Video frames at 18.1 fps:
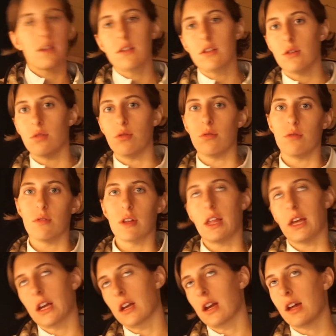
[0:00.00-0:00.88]
you
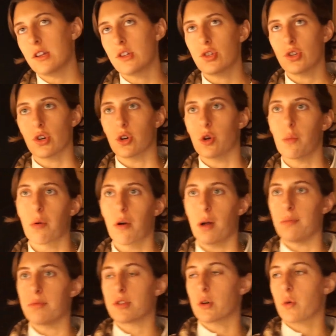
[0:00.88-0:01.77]
like has journal
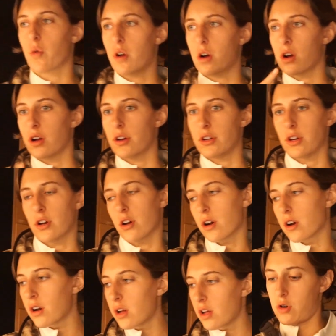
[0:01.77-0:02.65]
prompts to work on
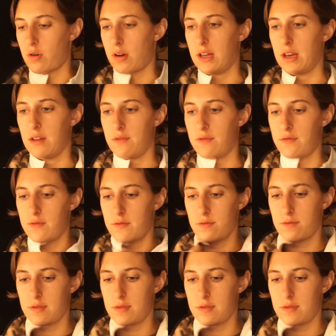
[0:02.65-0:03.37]
your creative